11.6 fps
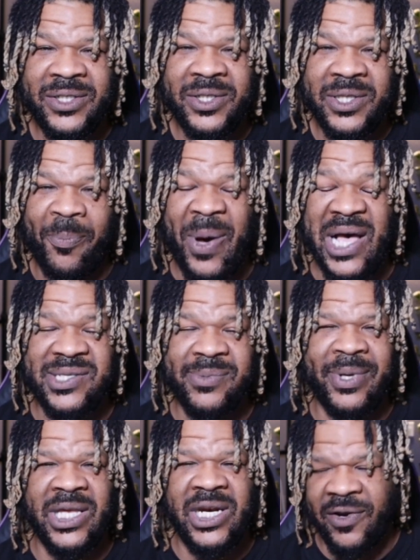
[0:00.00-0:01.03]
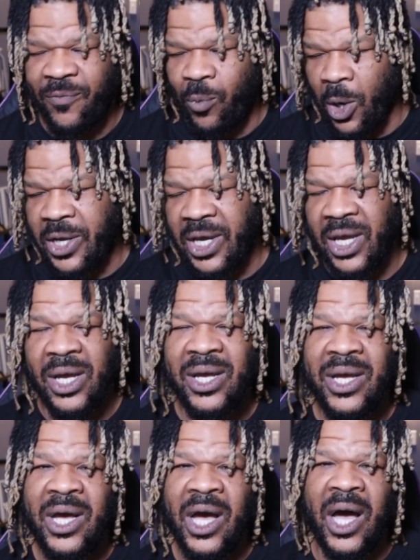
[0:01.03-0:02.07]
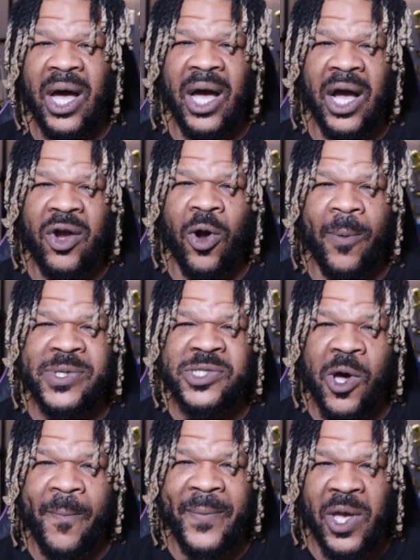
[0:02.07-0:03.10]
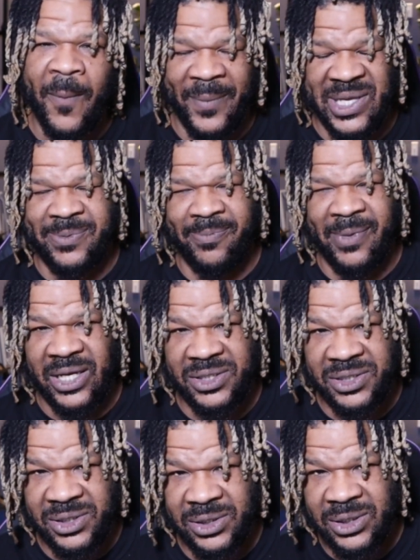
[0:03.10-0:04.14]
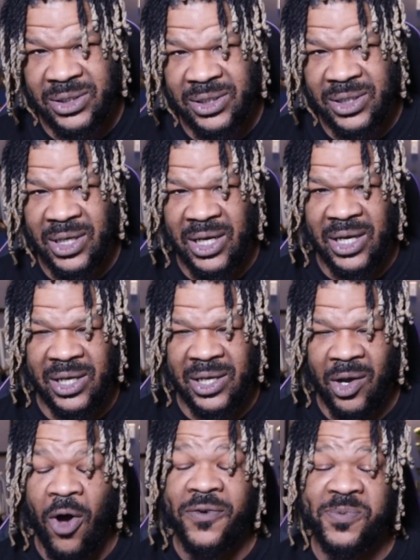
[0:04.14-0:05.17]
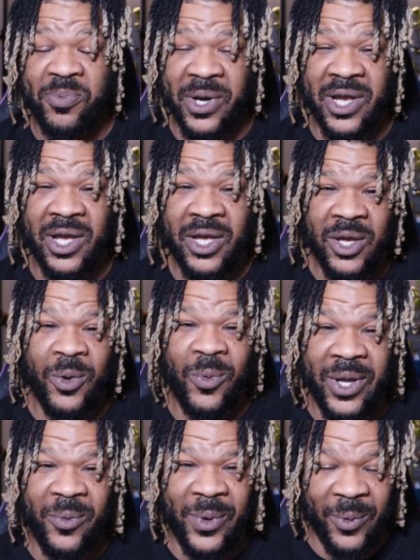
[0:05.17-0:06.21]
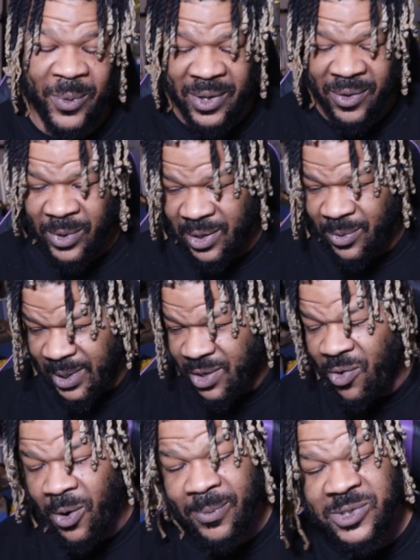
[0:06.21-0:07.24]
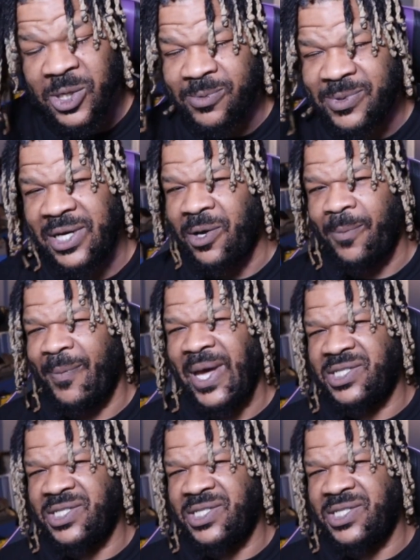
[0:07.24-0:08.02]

the possibility of working a, a chromosomal mismatch uh, offspring with, with, with, with, chromosomes that don't match.